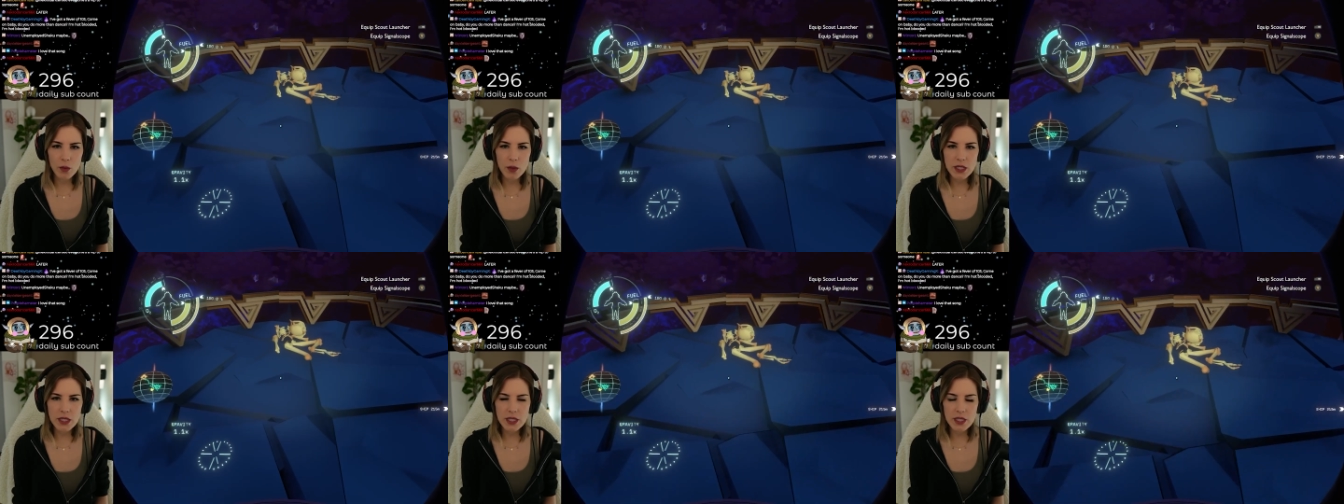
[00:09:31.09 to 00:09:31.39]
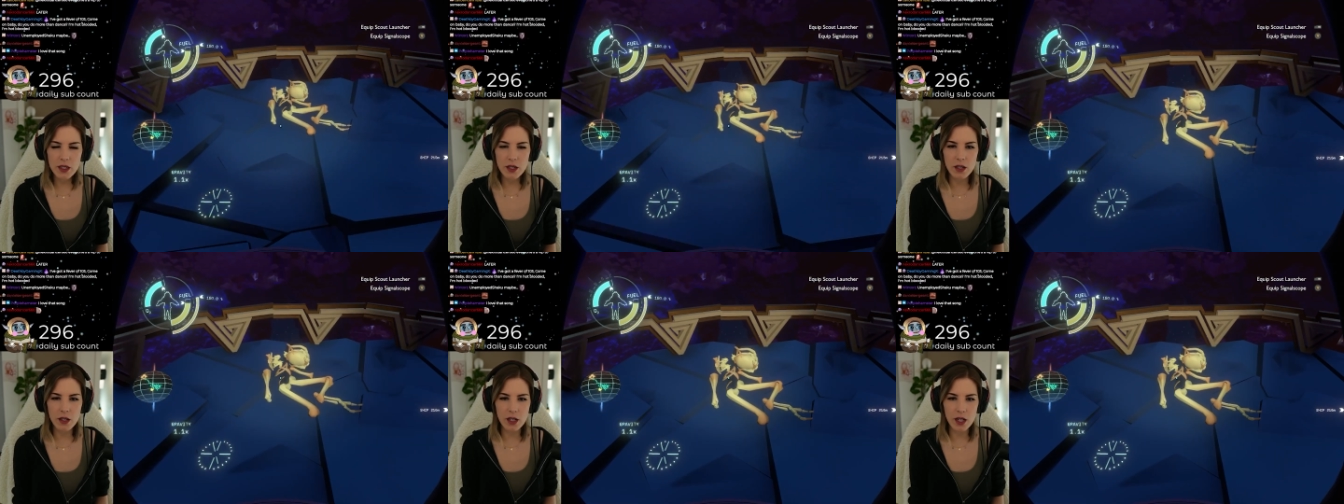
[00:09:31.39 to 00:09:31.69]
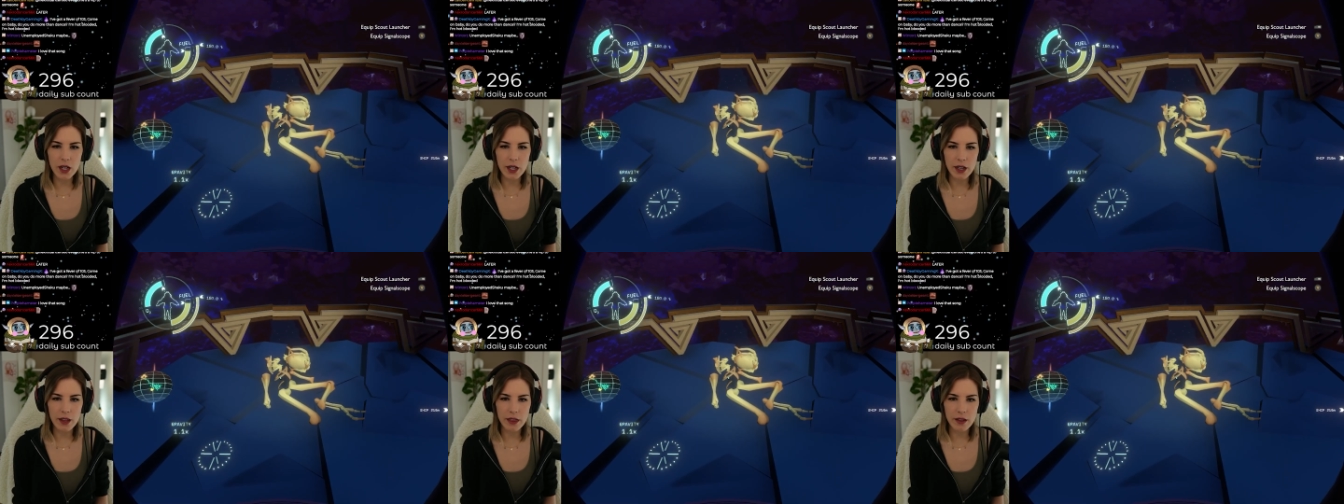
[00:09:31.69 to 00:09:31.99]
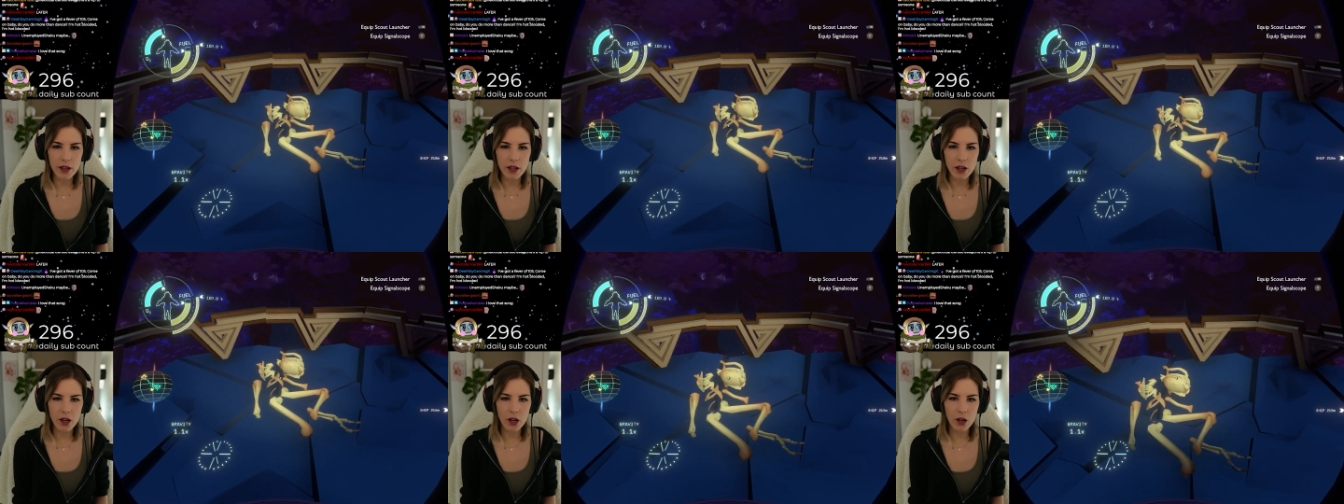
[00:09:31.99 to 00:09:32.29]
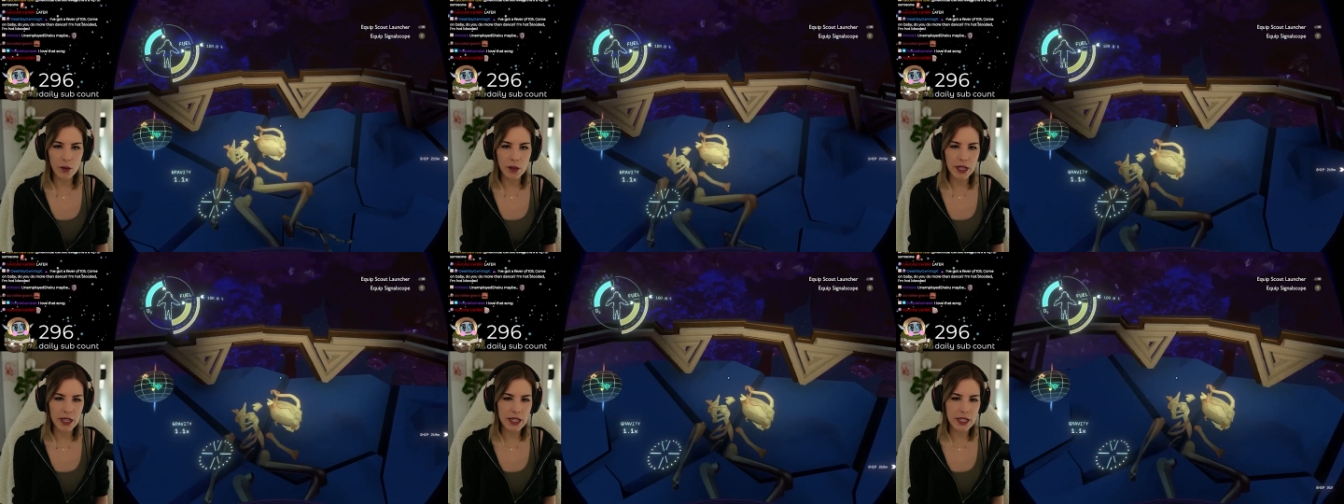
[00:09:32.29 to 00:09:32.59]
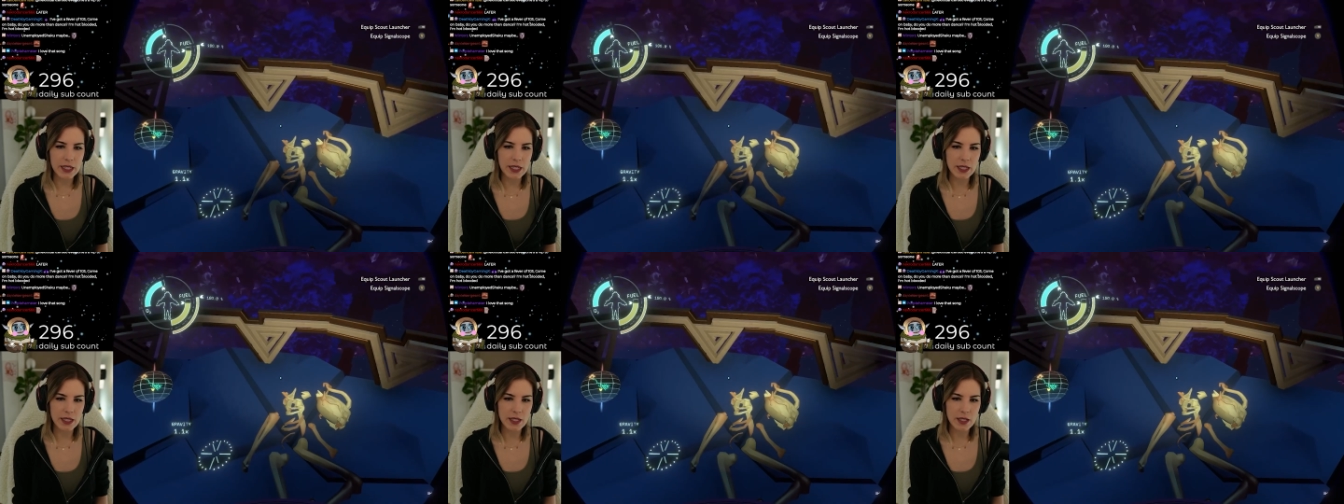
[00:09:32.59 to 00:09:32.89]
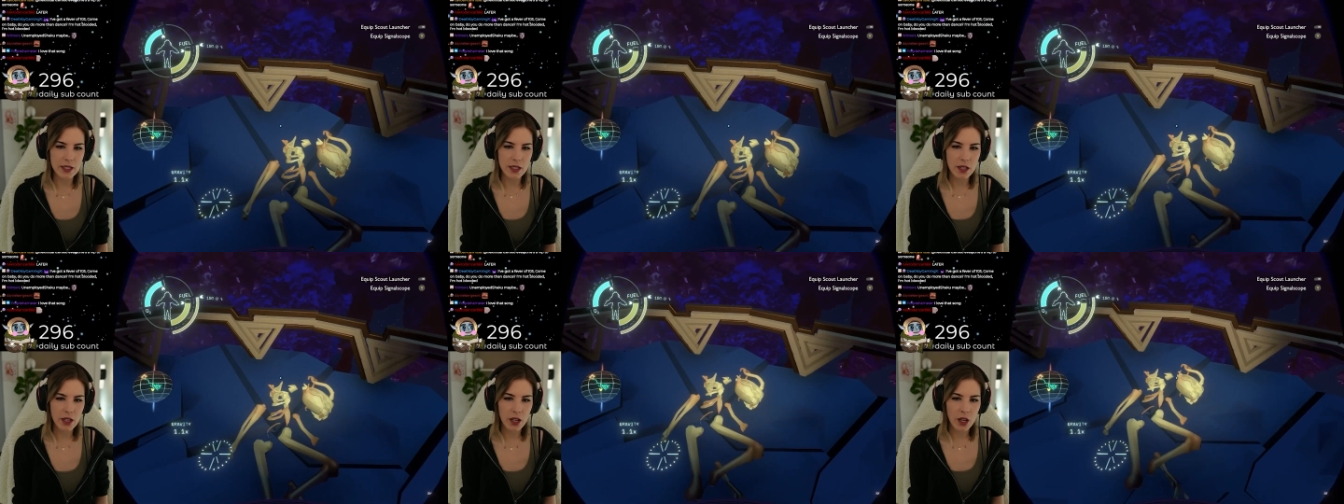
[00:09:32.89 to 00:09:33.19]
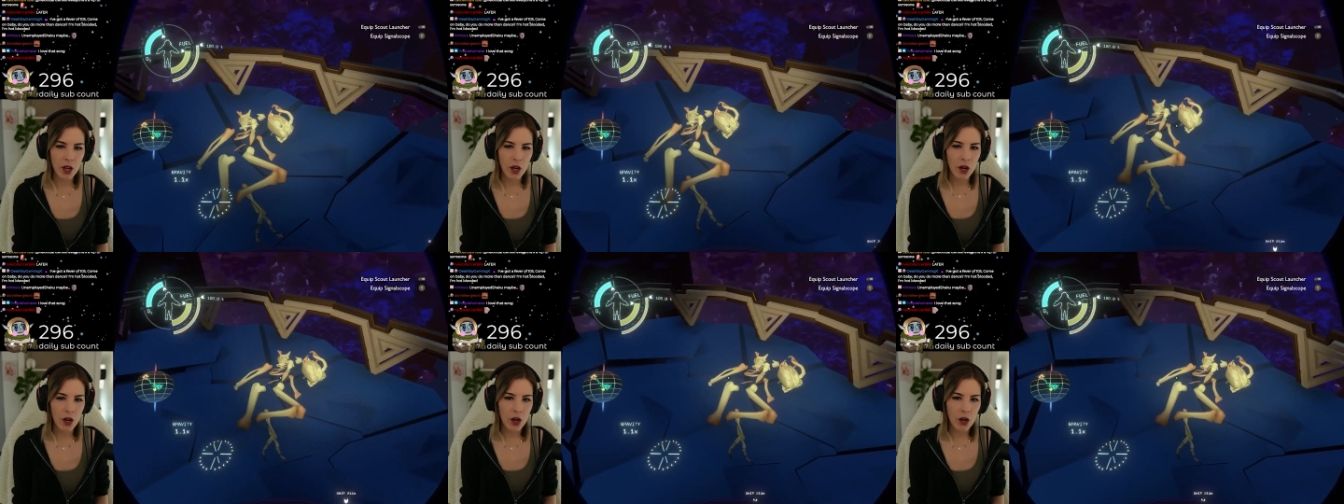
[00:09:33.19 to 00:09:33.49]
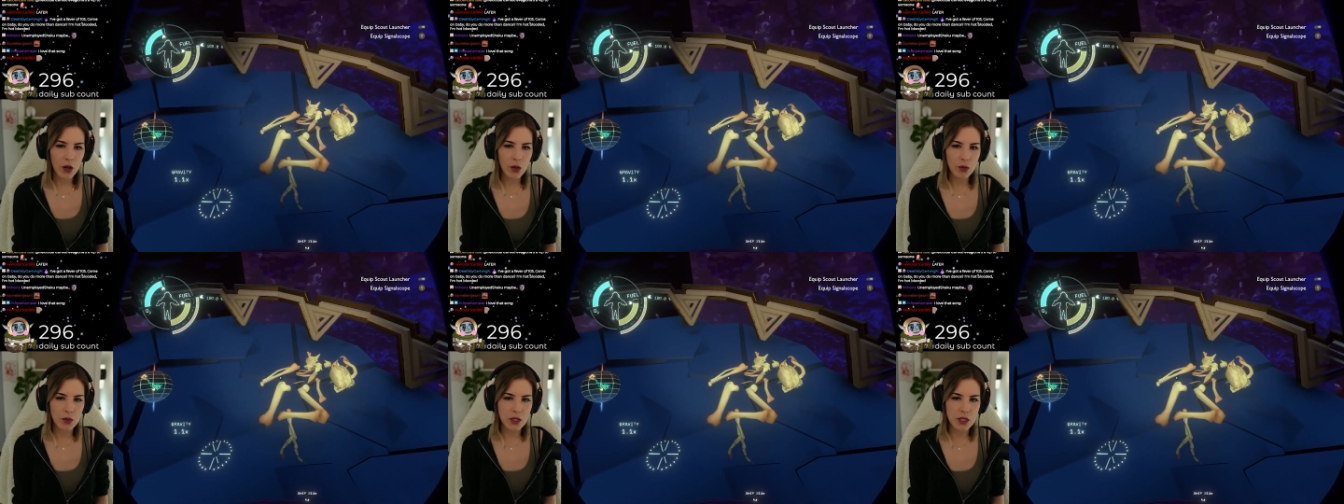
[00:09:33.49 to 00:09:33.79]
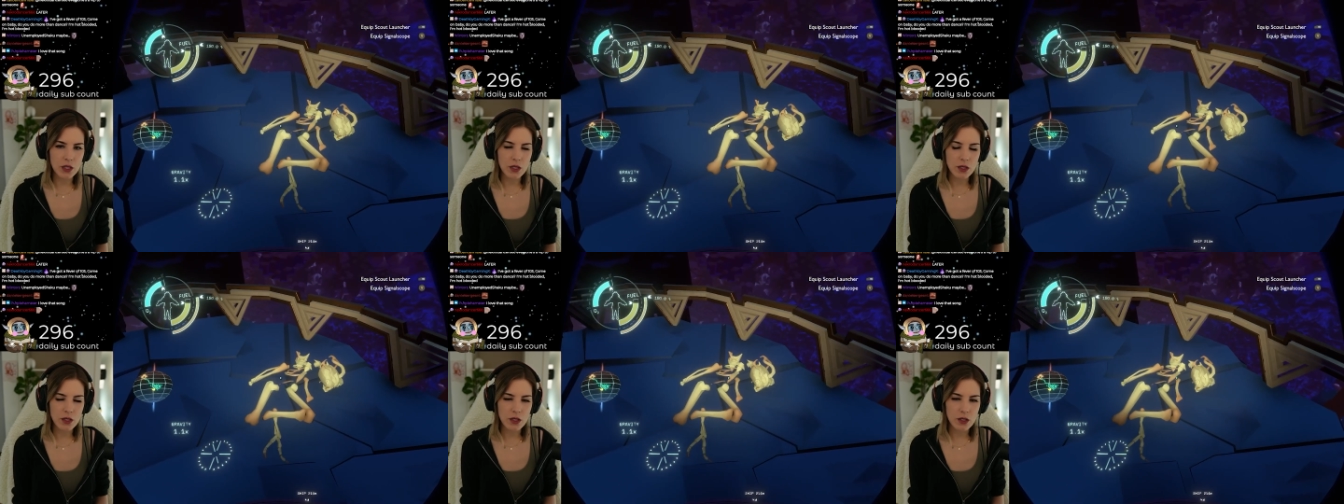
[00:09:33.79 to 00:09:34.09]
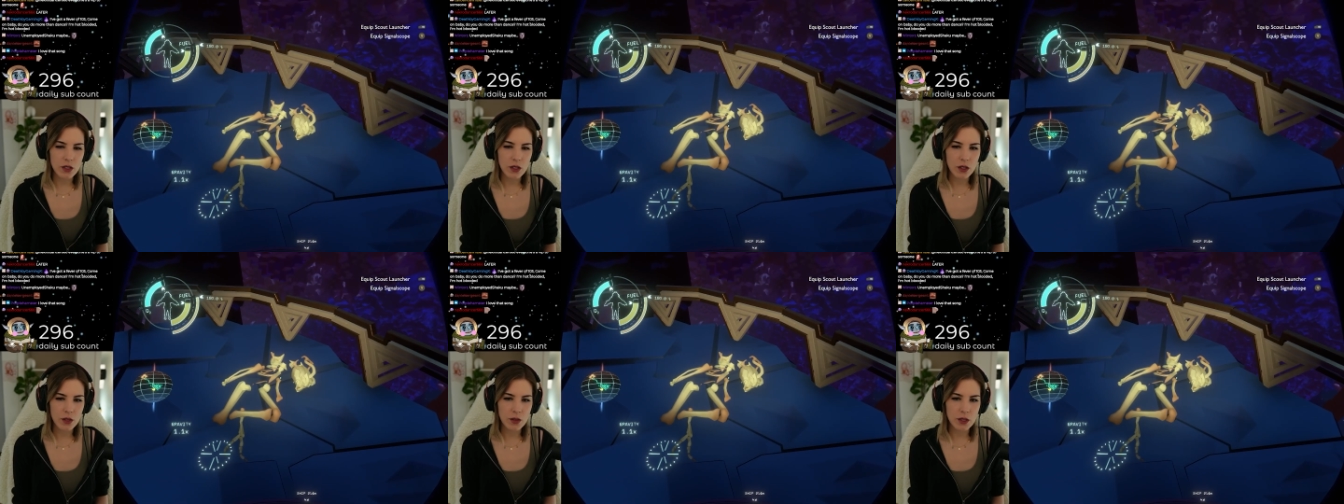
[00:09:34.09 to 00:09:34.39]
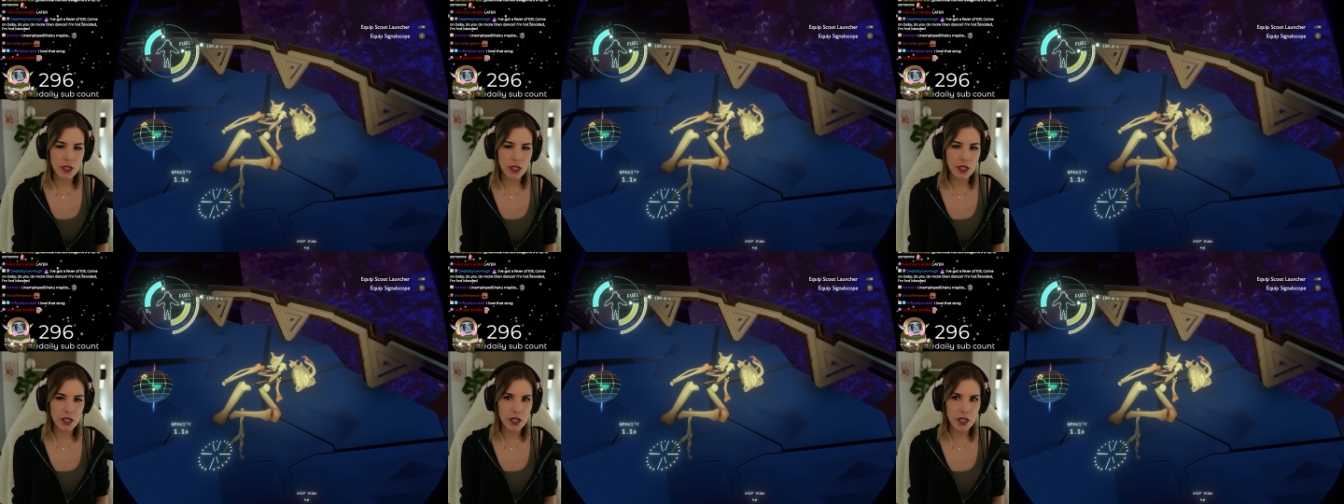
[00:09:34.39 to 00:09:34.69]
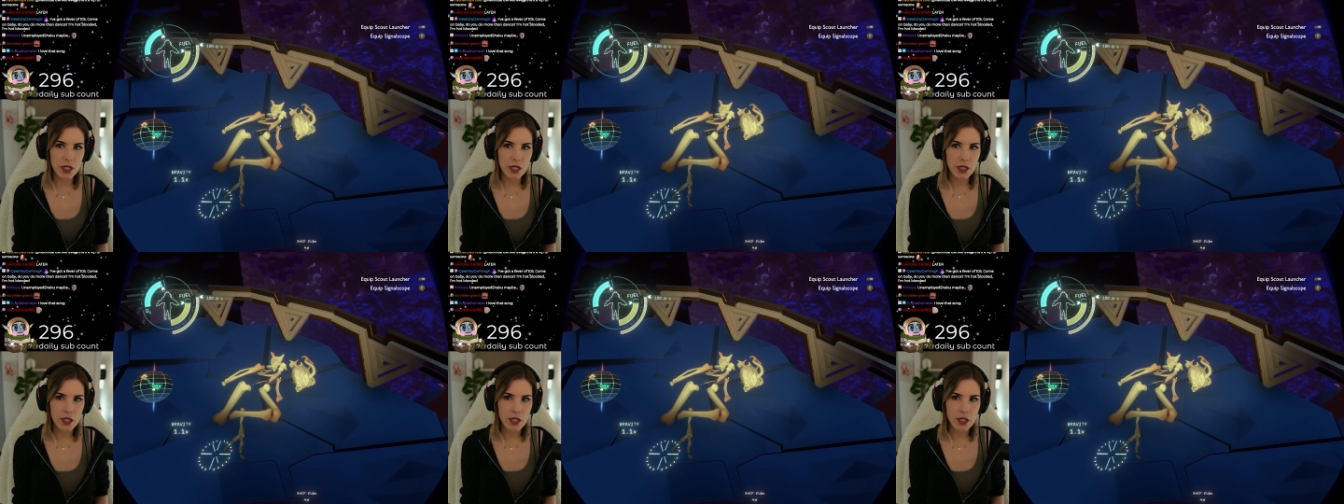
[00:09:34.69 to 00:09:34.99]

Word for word: what's- oh god, I thought- oh, it is. Oh, oh dear.